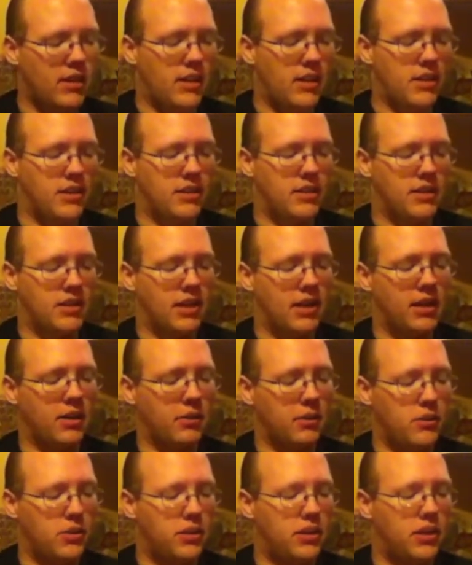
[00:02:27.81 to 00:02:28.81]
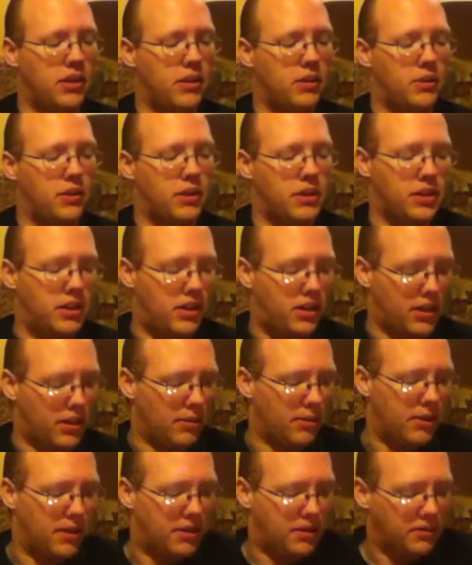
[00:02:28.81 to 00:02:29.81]
The second one that I want to talk
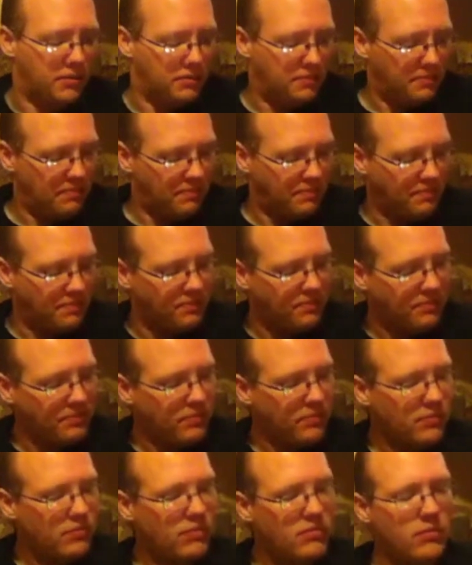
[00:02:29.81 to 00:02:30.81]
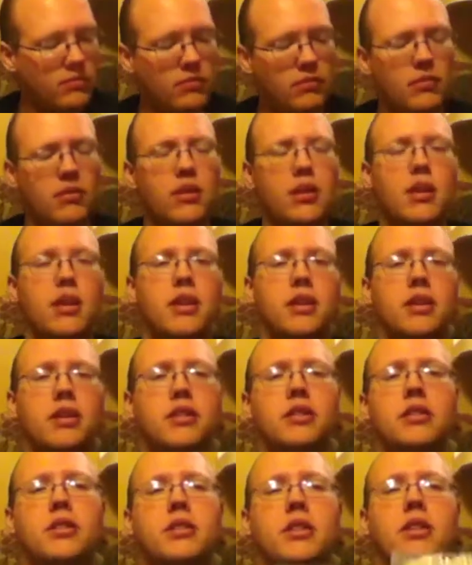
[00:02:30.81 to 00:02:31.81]
about
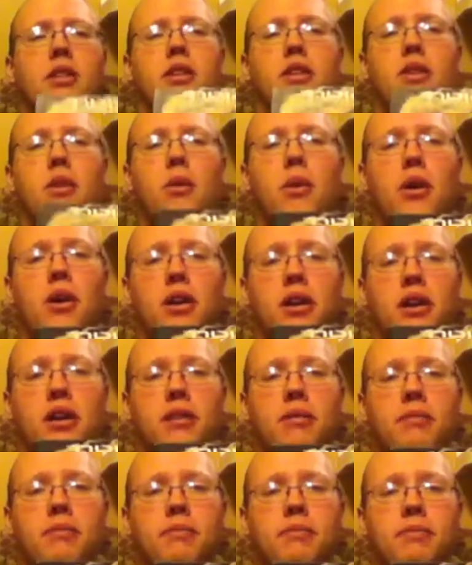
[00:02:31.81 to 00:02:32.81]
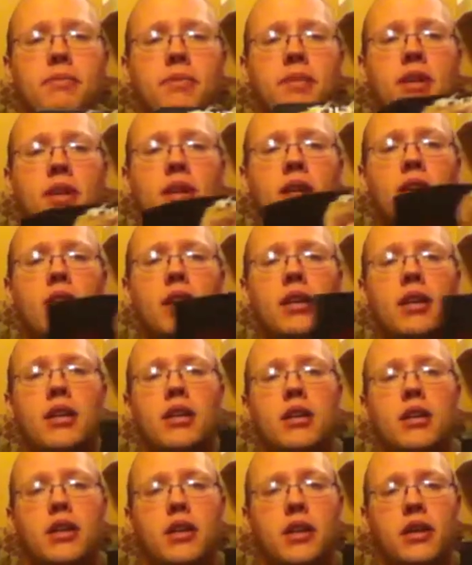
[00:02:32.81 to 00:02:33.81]
is Noir.
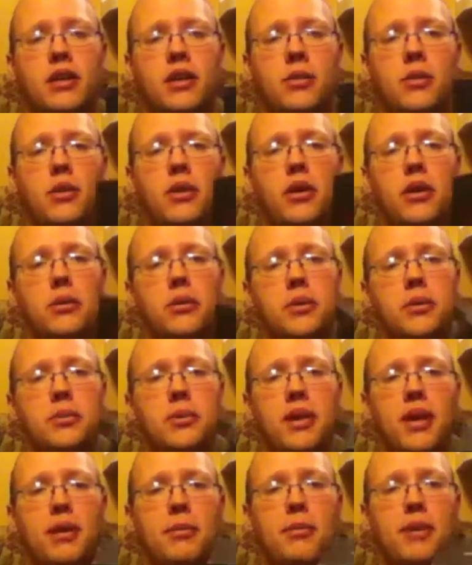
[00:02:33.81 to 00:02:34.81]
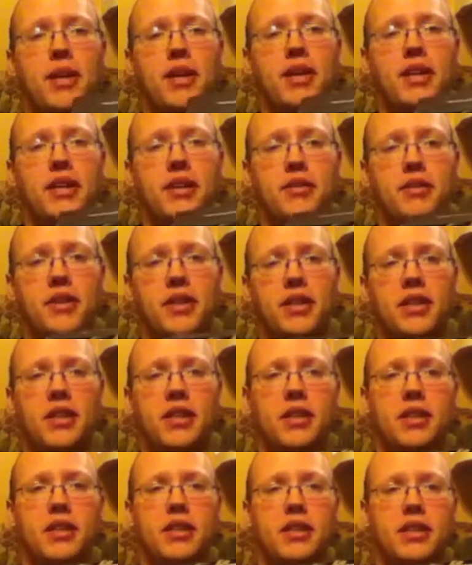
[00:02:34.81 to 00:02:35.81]
Noir was put out by
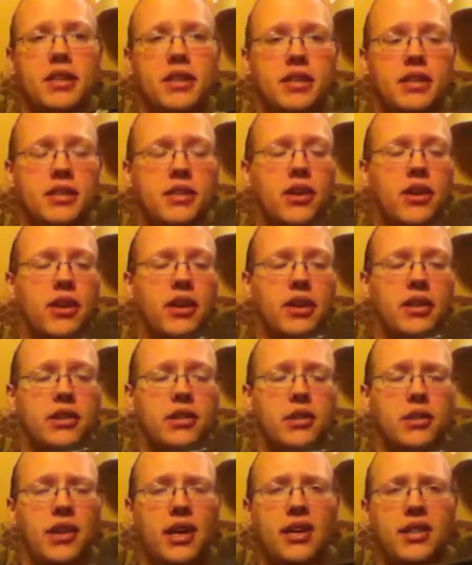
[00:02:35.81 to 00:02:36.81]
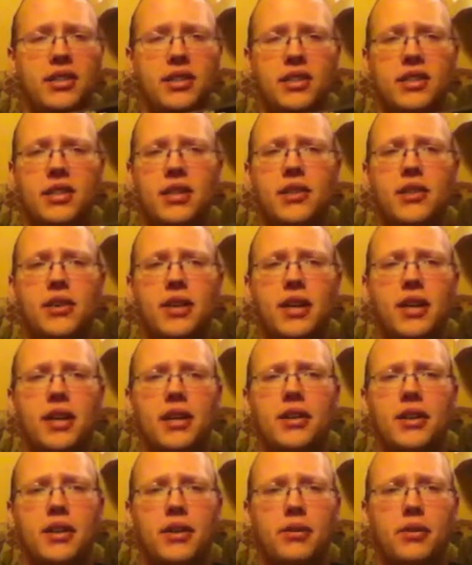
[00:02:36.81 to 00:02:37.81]
ADV starting in 2003 and I
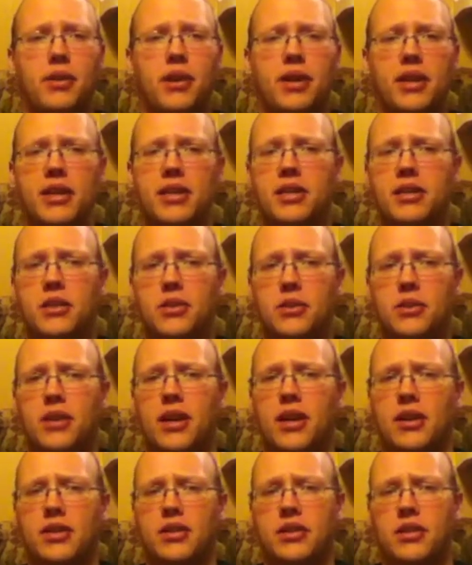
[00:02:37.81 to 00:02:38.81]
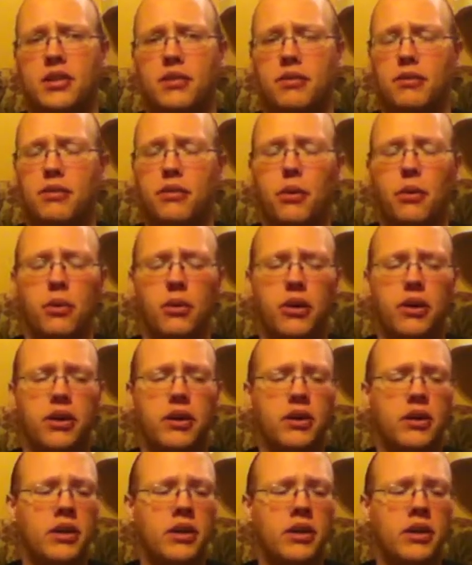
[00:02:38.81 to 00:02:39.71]
think running into 2004.